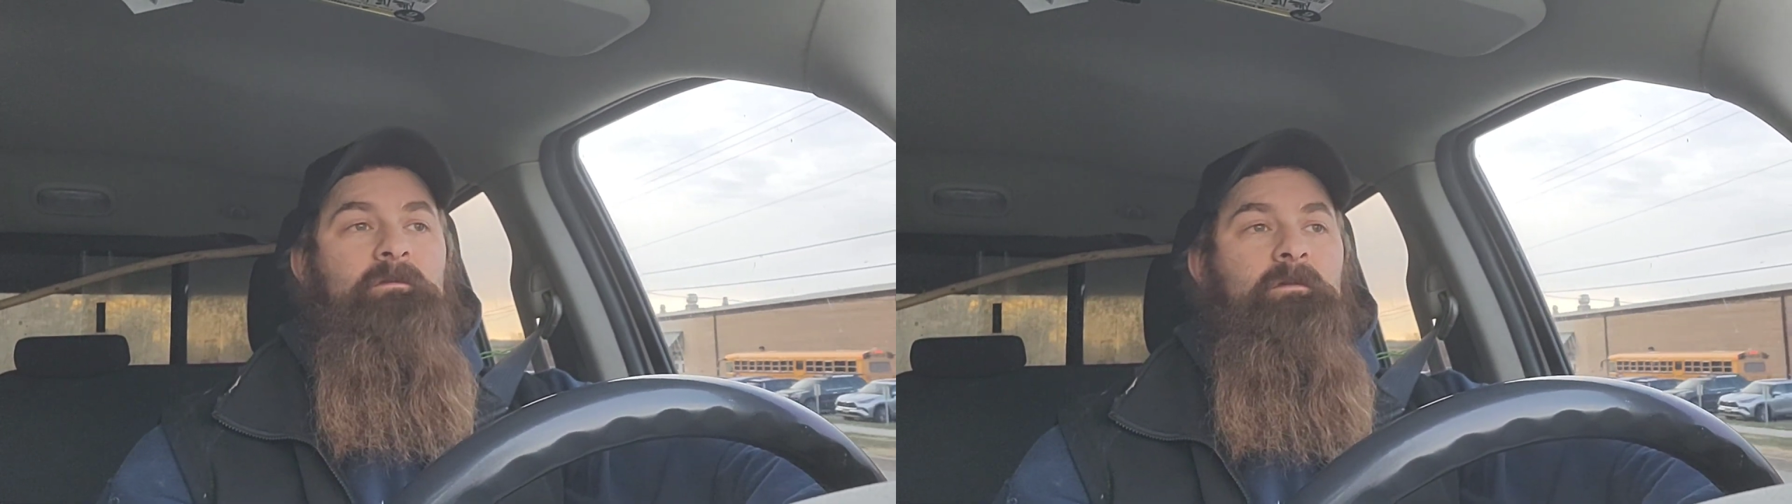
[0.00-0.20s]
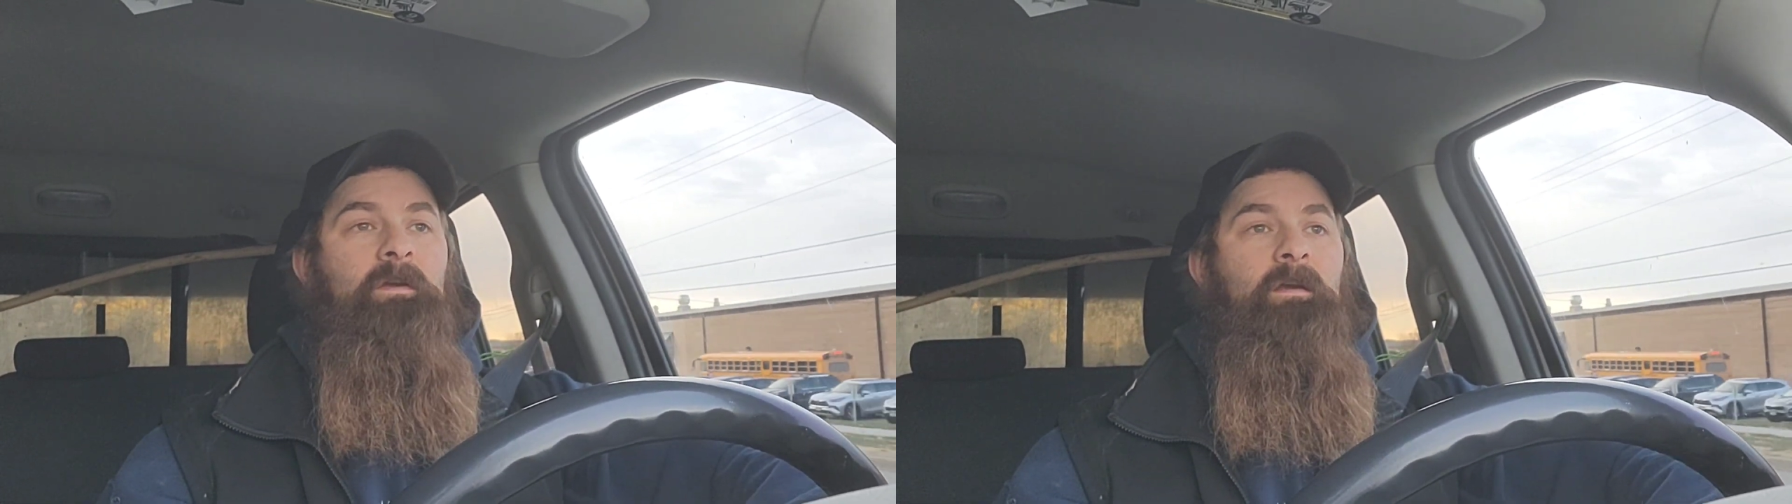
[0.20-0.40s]

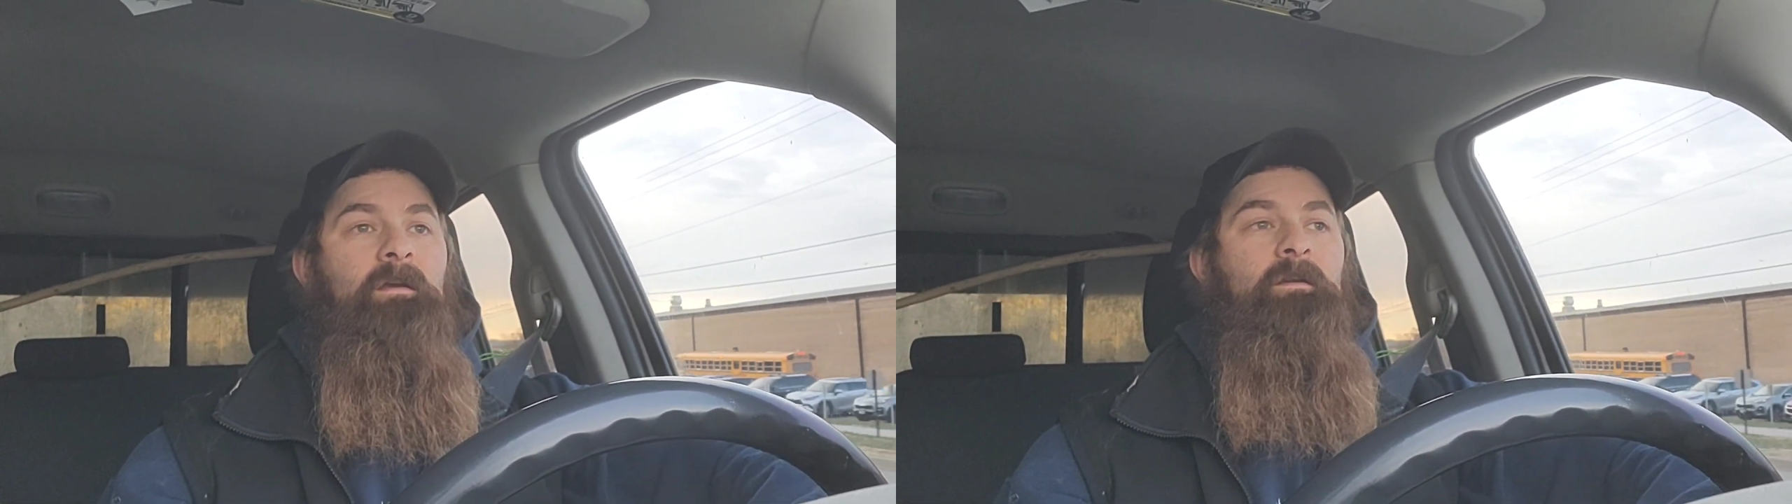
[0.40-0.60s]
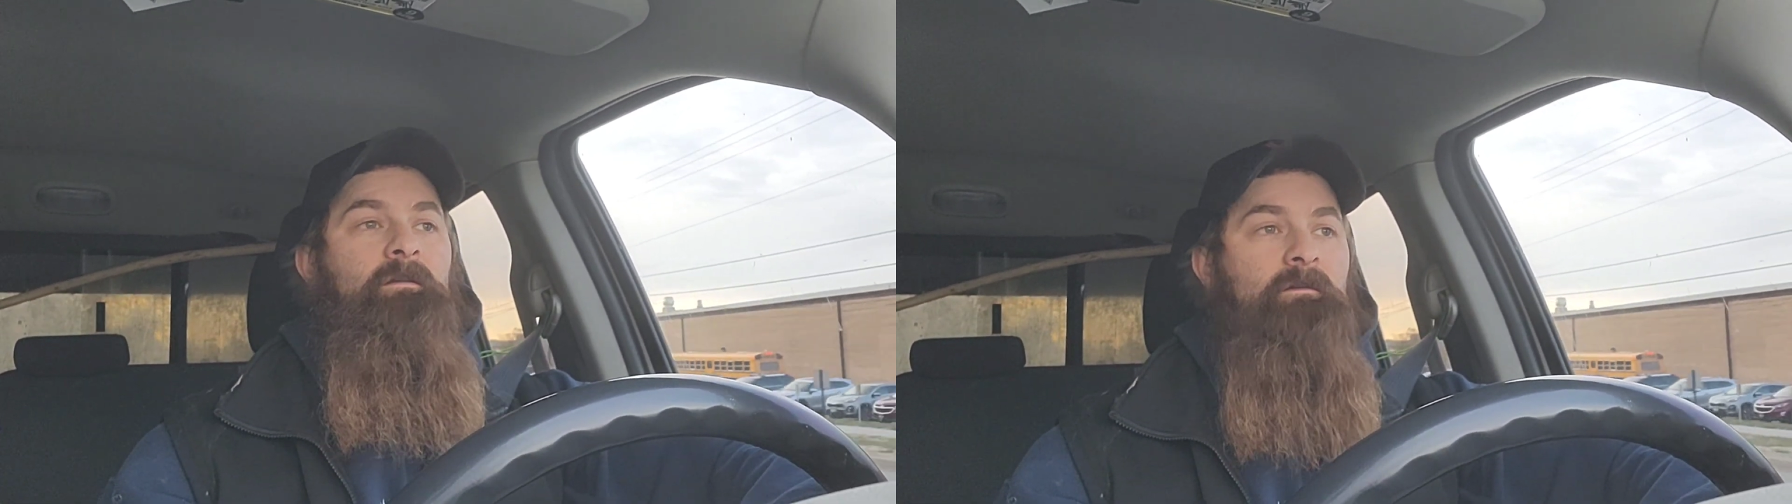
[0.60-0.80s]

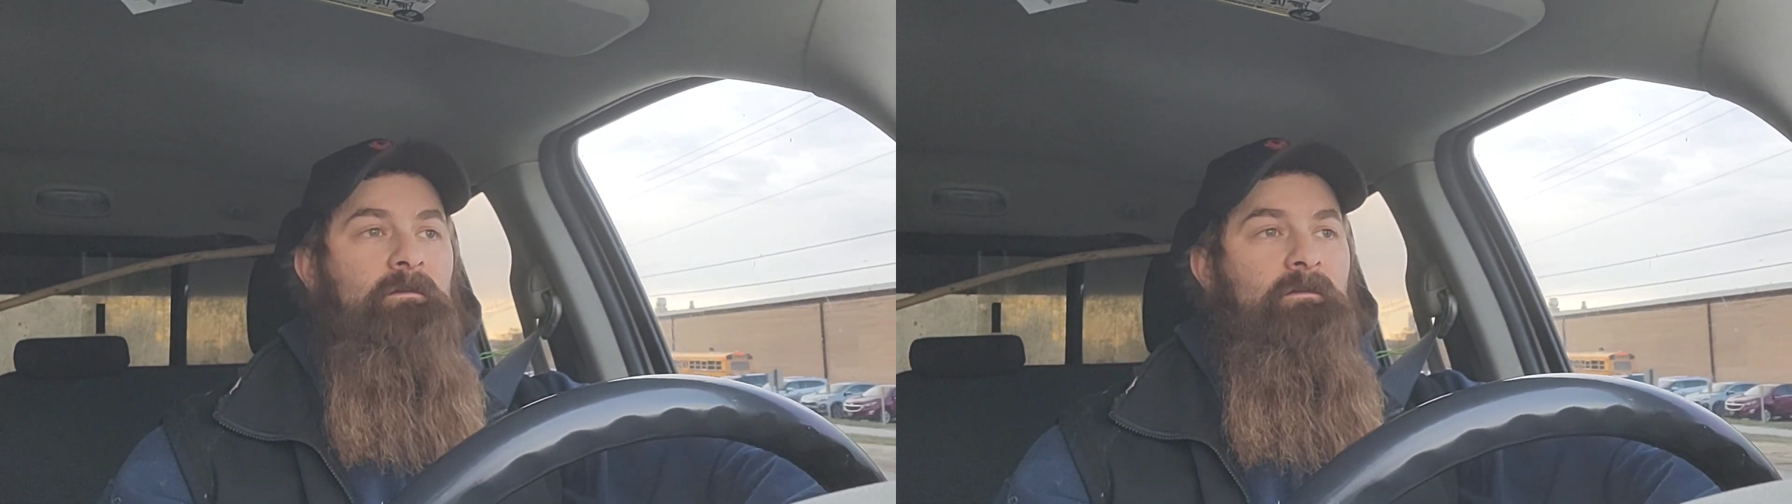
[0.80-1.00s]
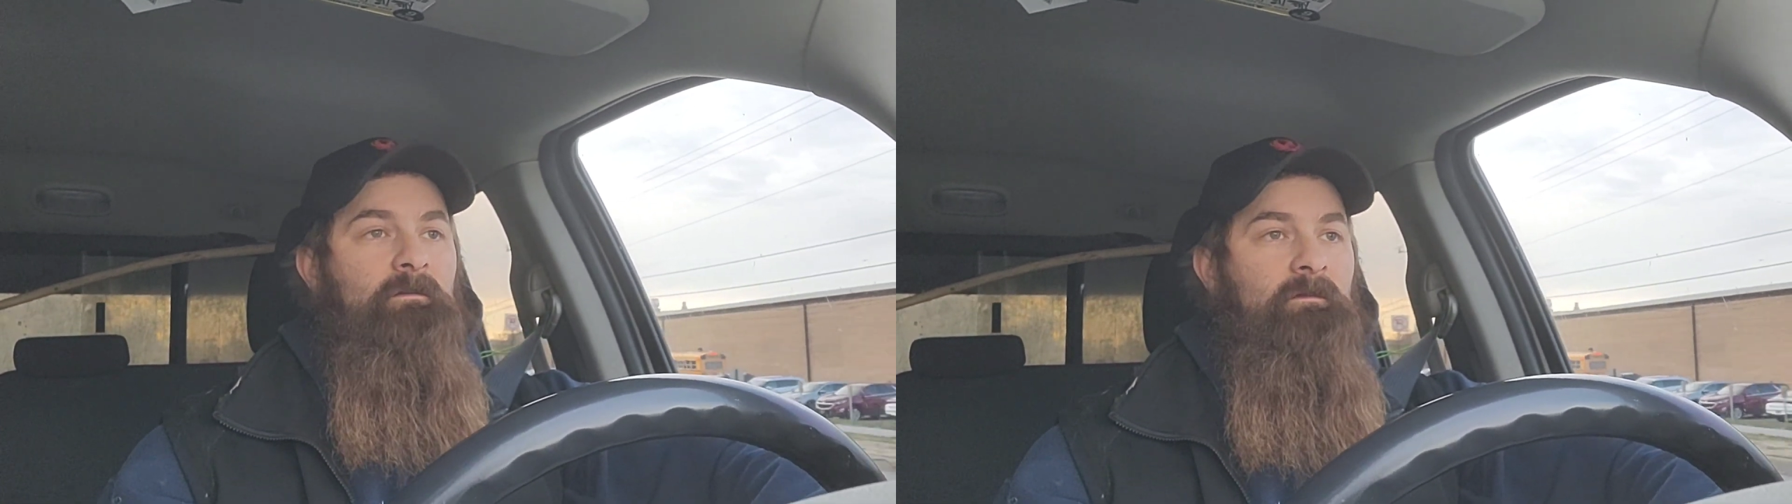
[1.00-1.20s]
and
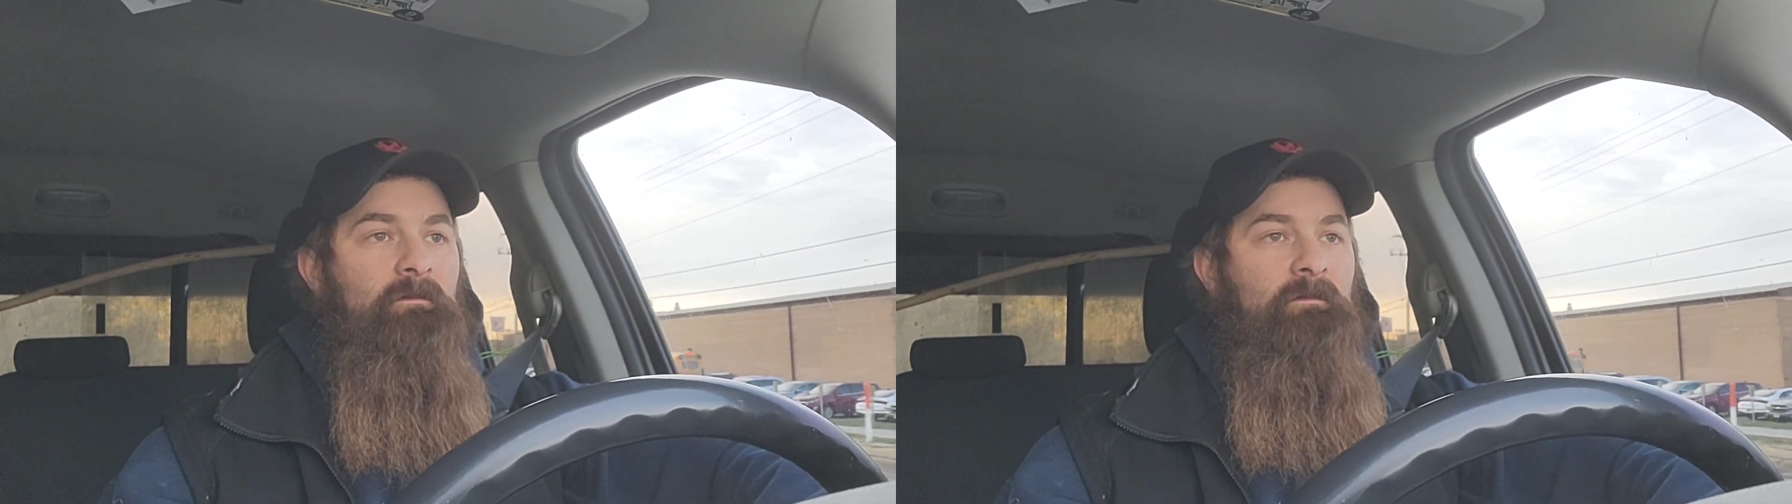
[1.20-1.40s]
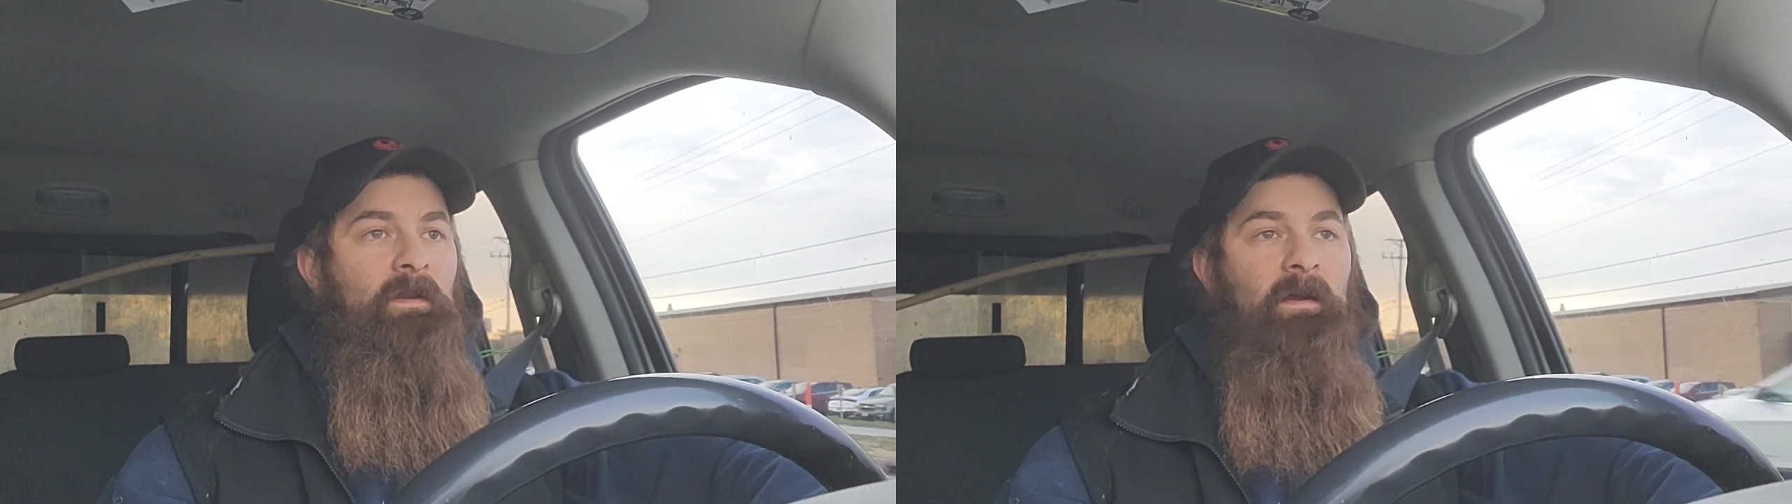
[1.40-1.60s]

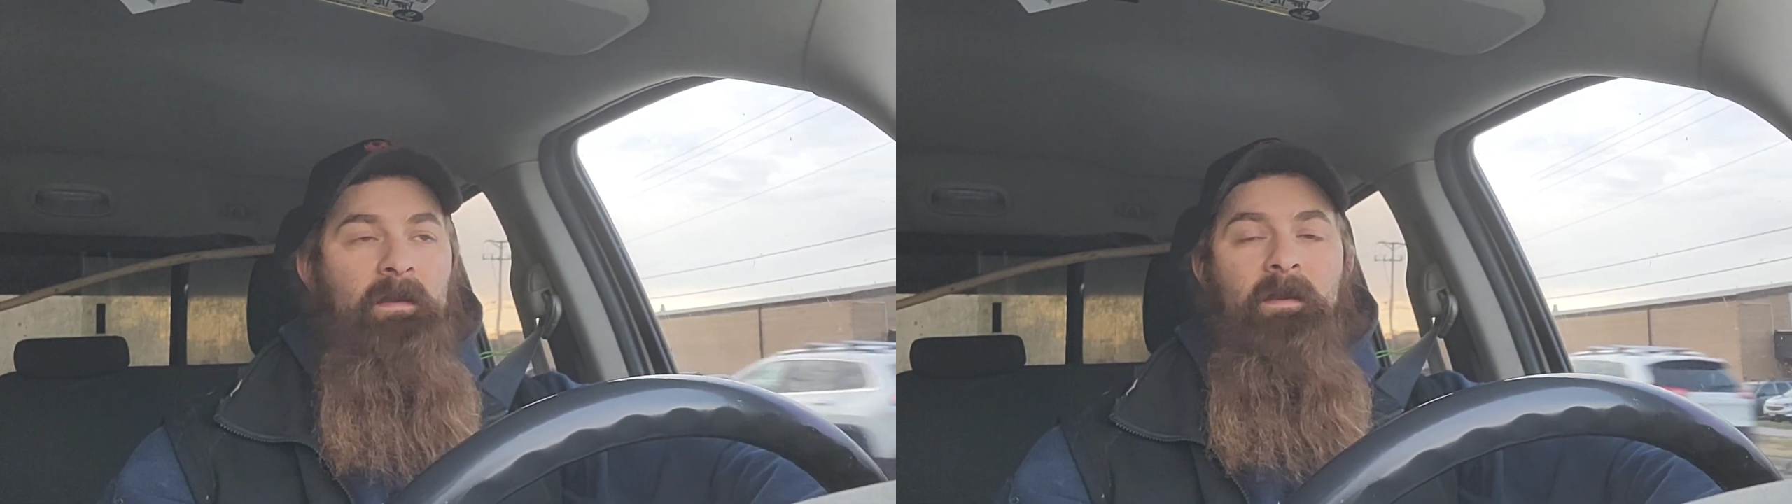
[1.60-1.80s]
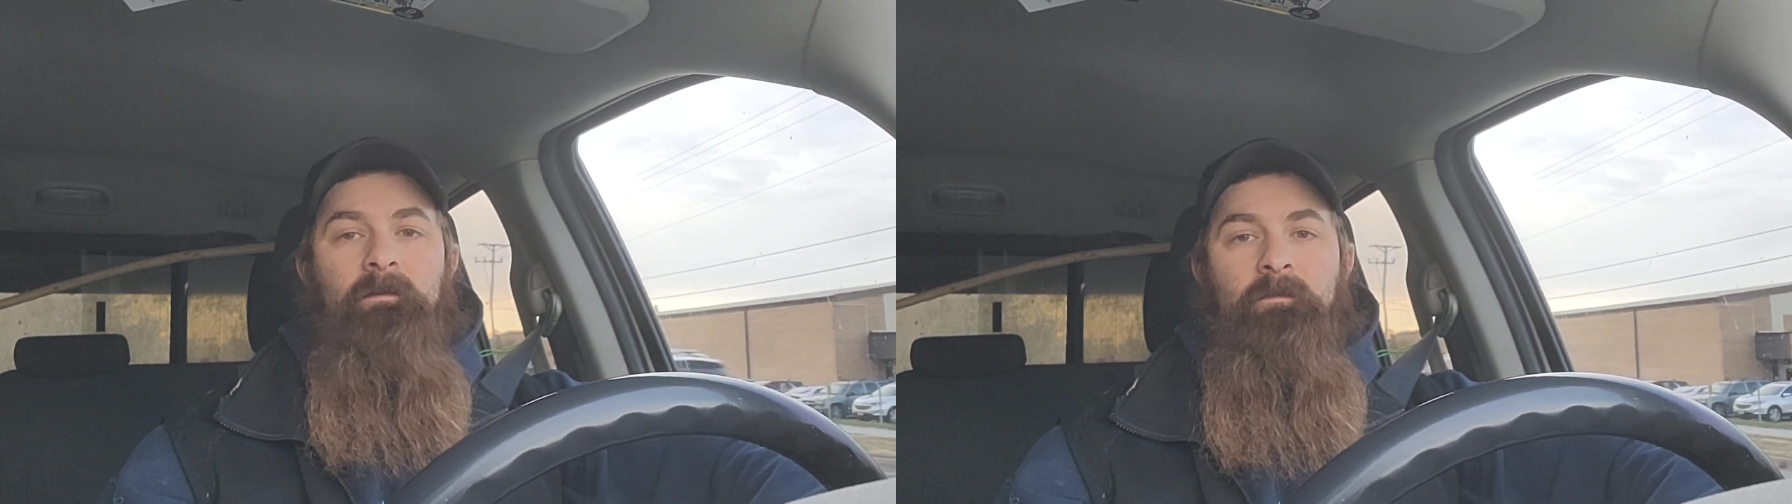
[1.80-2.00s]
not
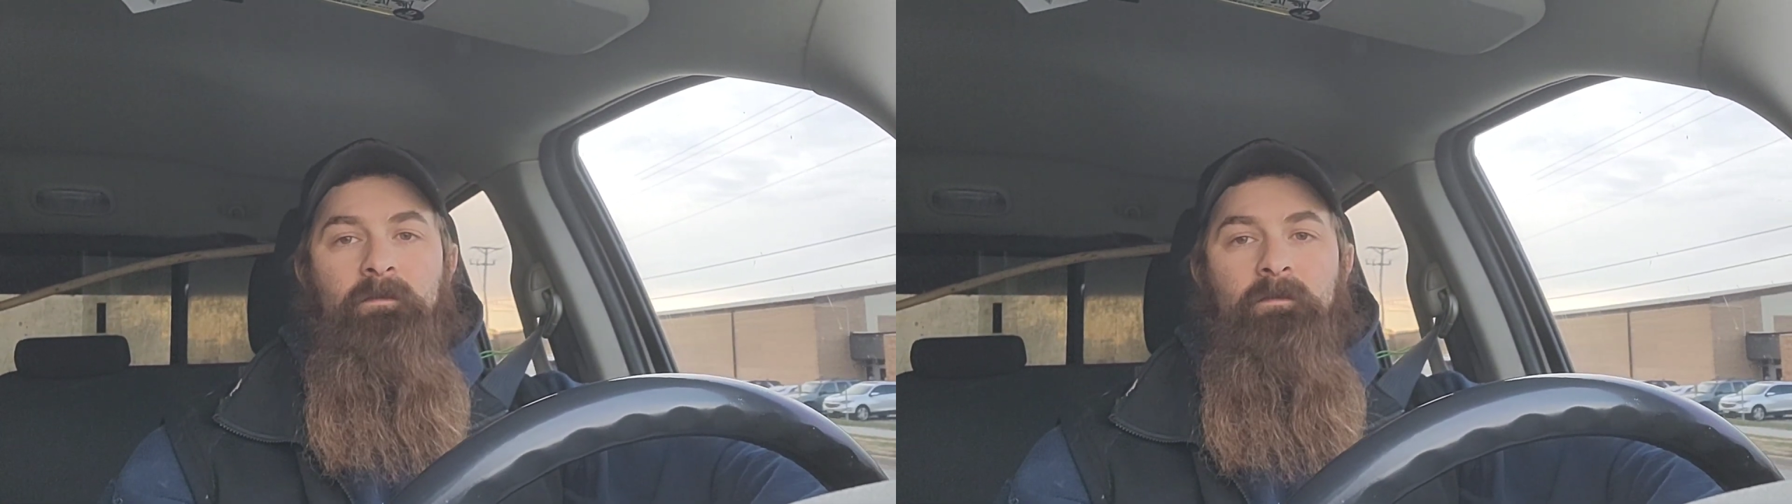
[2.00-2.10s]
had